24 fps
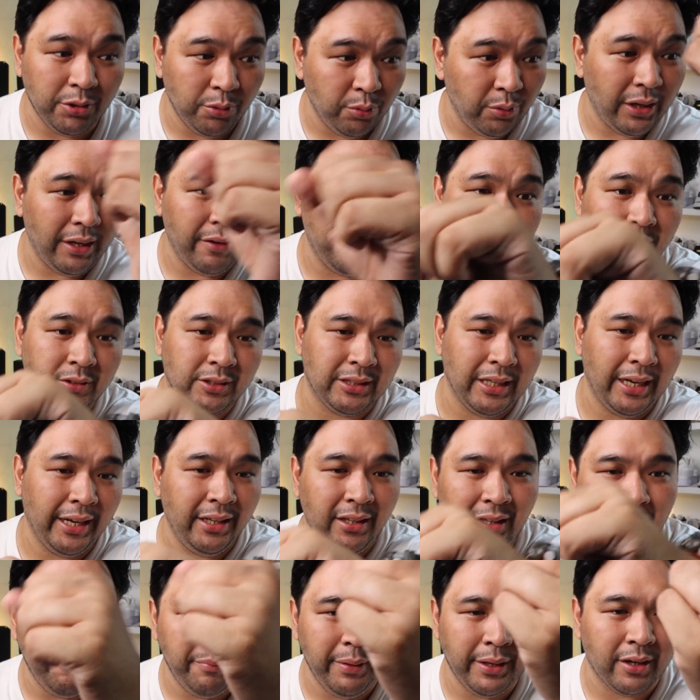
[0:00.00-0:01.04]
I do have
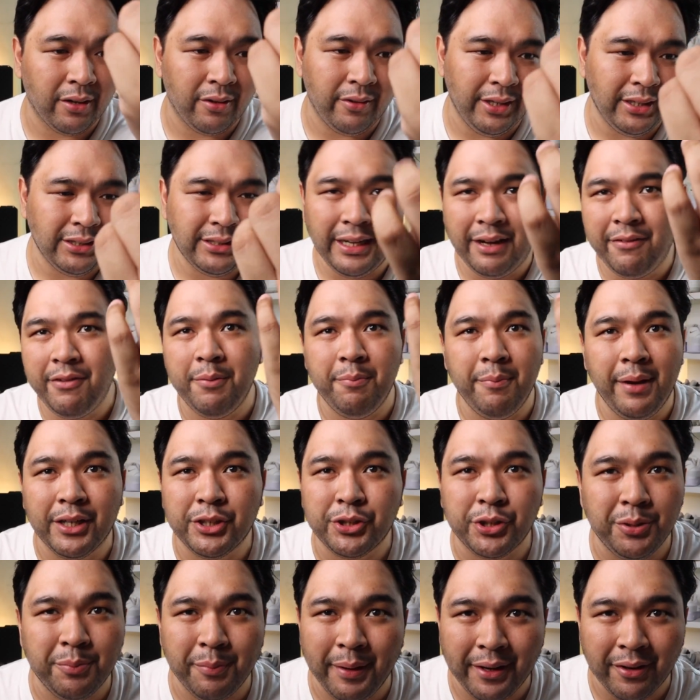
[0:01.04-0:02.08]
slightly bigger wrist. I haven't
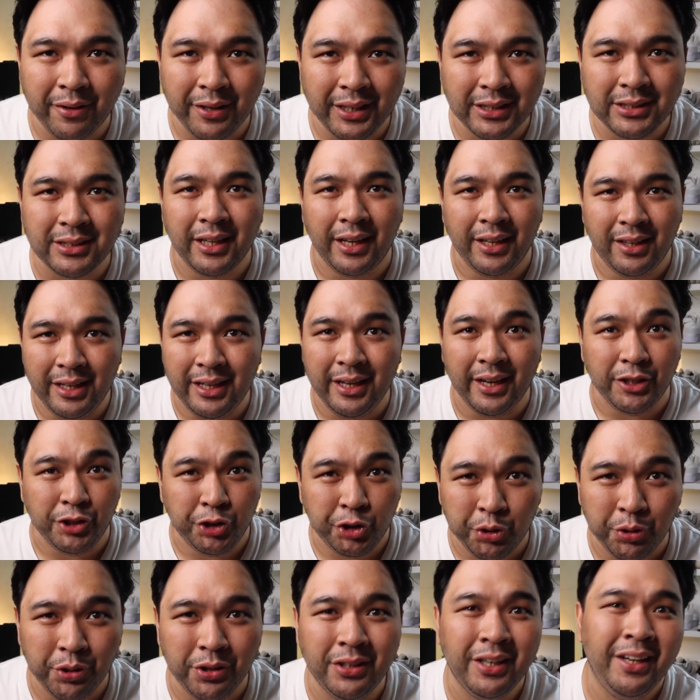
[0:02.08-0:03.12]
measured my wrist. I think I
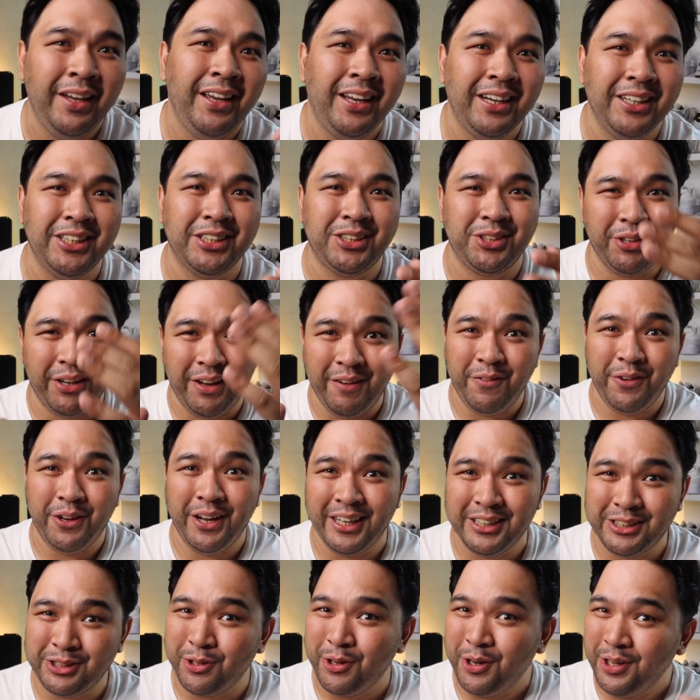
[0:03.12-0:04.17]
should, just to give you
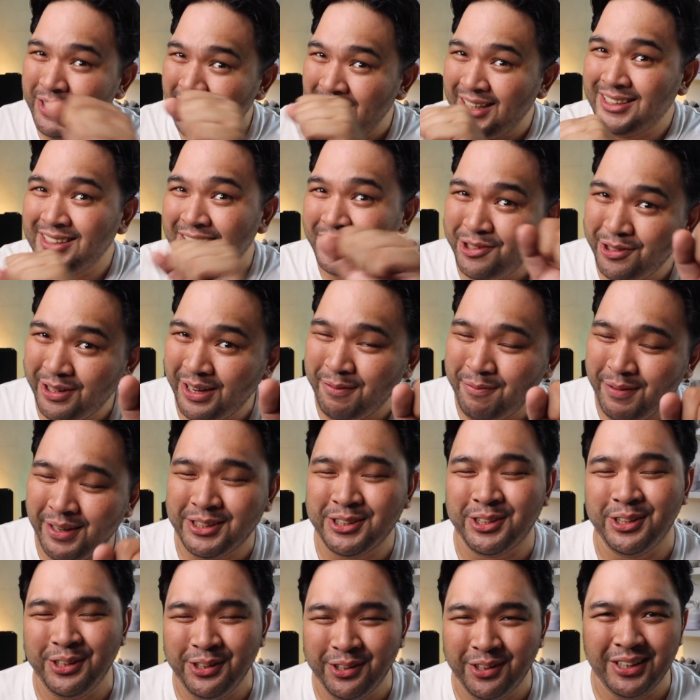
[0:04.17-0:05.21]
guys context, and you can
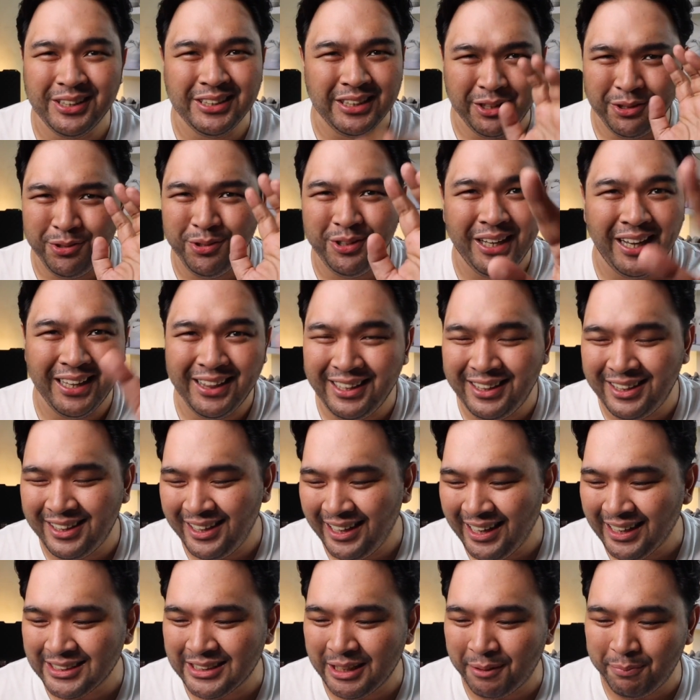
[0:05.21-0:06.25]
measure yours. I'll do that in the
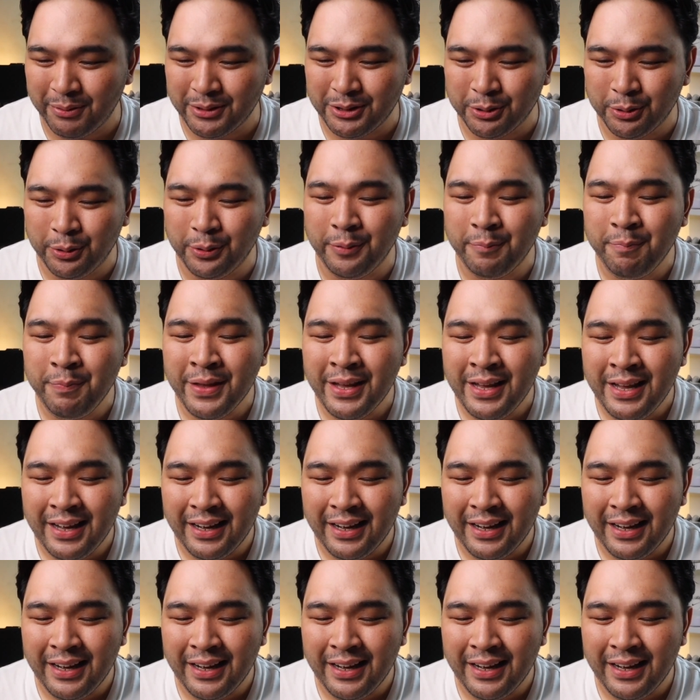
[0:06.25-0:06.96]
next episode.